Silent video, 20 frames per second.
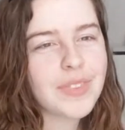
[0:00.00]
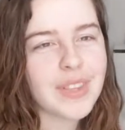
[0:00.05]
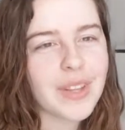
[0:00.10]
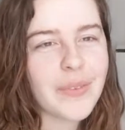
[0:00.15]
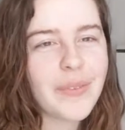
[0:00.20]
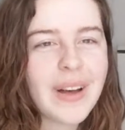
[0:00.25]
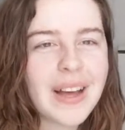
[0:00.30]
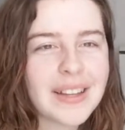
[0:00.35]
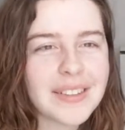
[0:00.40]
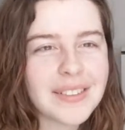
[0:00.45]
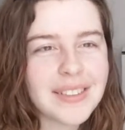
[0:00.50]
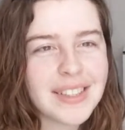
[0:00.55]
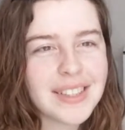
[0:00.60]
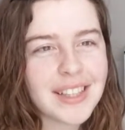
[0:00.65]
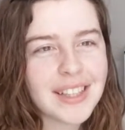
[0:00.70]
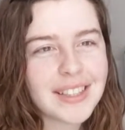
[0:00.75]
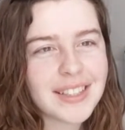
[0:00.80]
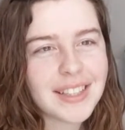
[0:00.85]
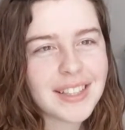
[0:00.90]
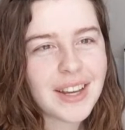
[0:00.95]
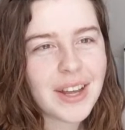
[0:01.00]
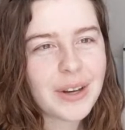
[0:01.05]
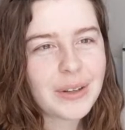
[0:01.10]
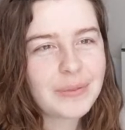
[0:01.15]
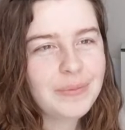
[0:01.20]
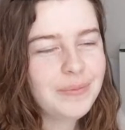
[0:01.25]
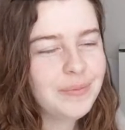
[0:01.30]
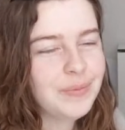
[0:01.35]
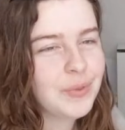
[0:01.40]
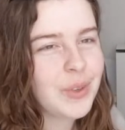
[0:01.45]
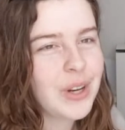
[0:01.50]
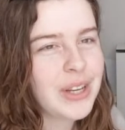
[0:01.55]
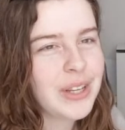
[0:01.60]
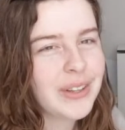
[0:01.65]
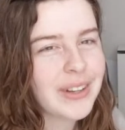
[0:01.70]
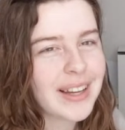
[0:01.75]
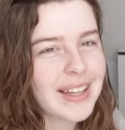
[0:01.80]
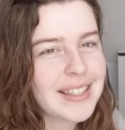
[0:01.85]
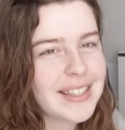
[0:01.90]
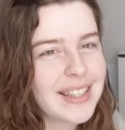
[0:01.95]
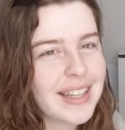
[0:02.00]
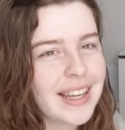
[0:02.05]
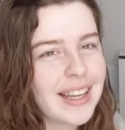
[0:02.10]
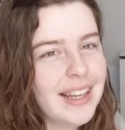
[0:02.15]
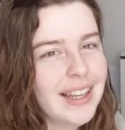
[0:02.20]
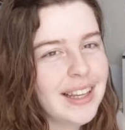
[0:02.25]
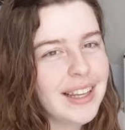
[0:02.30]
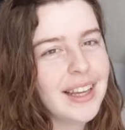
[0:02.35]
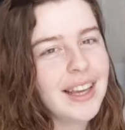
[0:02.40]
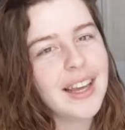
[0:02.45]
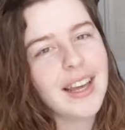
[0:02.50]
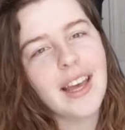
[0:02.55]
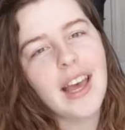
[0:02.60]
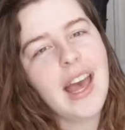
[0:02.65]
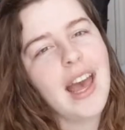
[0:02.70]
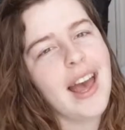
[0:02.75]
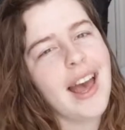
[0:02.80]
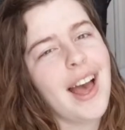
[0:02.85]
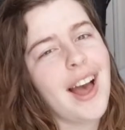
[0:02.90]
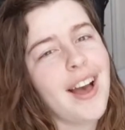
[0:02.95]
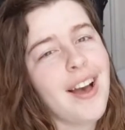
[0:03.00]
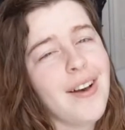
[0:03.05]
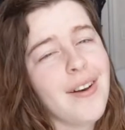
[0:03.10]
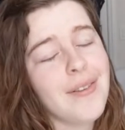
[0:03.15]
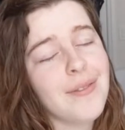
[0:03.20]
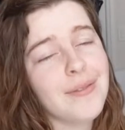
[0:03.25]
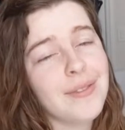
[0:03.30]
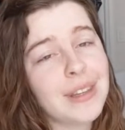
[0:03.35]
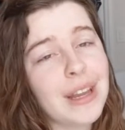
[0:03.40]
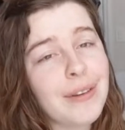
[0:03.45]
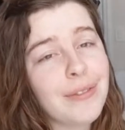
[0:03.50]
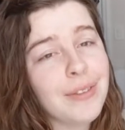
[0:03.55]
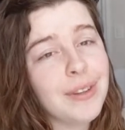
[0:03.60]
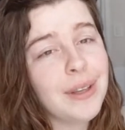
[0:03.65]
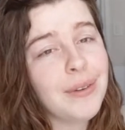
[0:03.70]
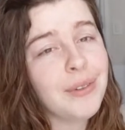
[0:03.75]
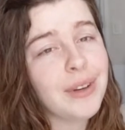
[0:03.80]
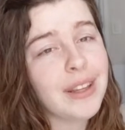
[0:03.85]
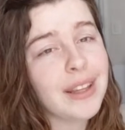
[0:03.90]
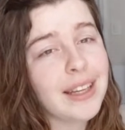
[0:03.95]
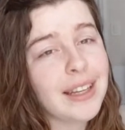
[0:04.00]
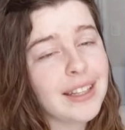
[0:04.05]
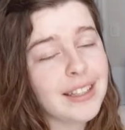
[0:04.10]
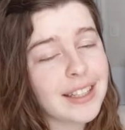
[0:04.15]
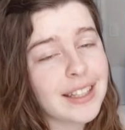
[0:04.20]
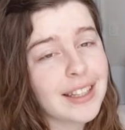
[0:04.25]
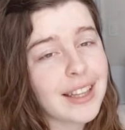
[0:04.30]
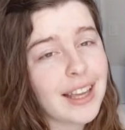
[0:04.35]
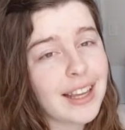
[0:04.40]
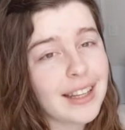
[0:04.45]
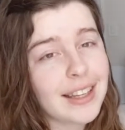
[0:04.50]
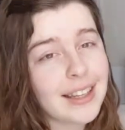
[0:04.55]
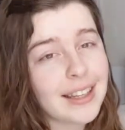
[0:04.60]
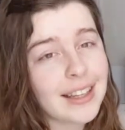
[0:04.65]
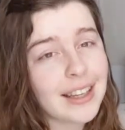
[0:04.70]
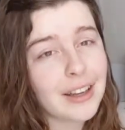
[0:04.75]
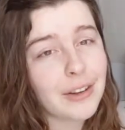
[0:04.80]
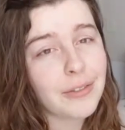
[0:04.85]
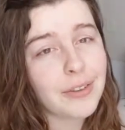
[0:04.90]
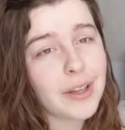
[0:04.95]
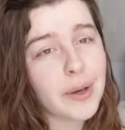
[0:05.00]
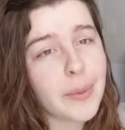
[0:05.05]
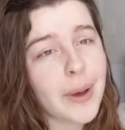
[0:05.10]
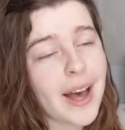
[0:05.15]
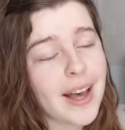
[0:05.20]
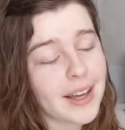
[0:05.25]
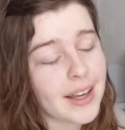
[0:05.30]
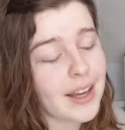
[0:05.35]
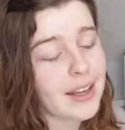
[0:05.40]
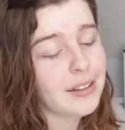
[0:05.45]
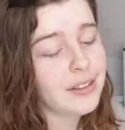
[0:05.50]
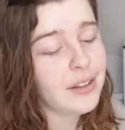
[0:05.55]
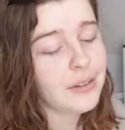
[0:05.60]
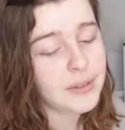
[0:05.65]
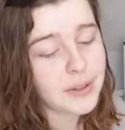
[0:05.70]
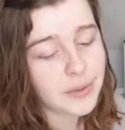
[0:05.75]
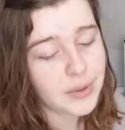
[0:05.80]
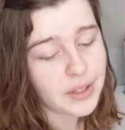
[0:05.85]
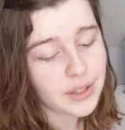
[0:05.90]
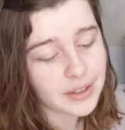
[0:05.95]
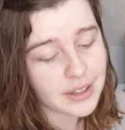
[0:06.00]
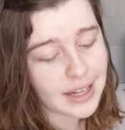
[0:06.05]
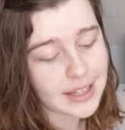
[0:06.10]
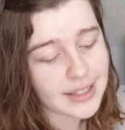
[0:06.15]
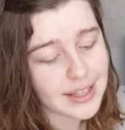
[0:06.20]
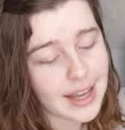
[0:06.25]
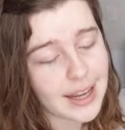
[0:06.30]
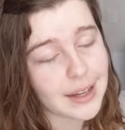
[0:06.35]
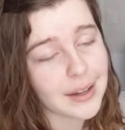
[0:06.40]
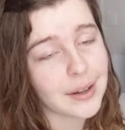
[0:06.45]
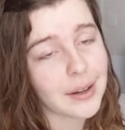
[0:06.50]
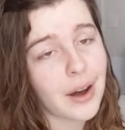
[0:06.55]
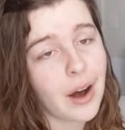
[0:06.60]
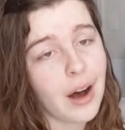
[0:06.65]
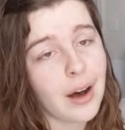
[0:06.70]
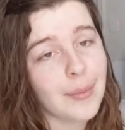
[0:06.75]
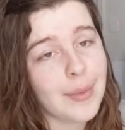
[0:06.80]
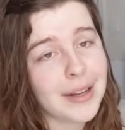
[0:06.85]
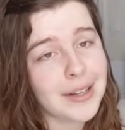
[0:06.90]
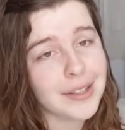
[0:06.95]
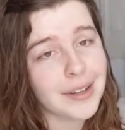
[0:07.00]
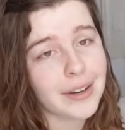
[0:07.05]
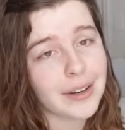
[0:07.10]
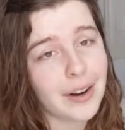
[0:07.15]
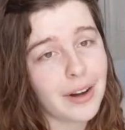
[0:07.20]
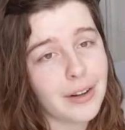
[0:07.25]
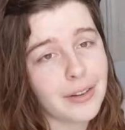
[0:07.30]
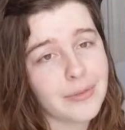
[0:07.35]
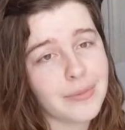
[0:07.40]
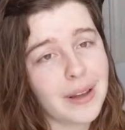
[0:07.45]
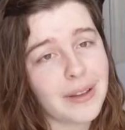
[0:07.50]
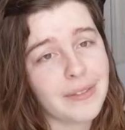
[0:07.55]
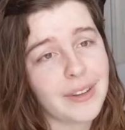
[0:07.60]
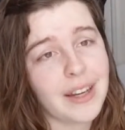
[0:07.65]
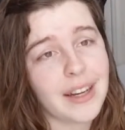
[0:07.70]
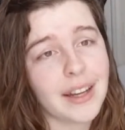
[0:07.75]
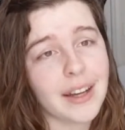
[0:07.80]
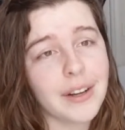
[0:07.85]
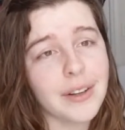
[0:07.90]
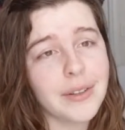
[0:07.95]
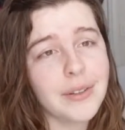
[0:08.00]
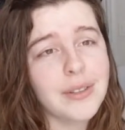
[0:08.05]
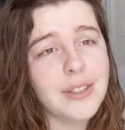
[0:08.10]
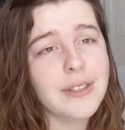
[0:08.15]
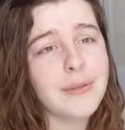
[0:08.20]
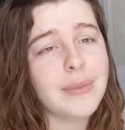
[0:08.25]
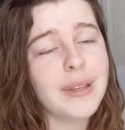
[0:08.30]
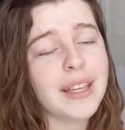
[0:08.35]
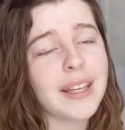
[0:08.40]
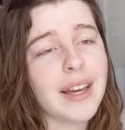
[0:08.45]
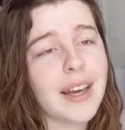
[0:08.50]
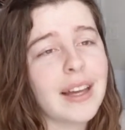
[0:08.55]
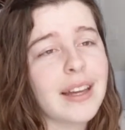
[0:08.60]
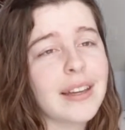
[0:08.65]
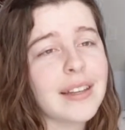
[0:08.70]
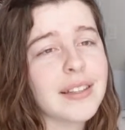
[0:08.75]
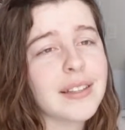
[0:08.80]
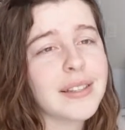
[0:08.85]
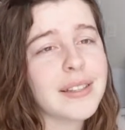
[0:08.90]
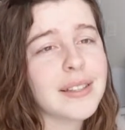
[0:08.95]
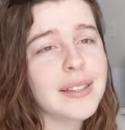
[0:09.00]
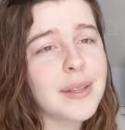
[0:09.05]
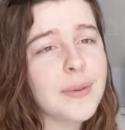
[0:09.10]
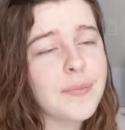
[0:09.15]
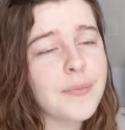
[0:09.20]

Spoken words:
Well, it's good to know what you guys think. Definitely willing to, like, get feedback. I love it when you guys, like, comment on all of my videos, because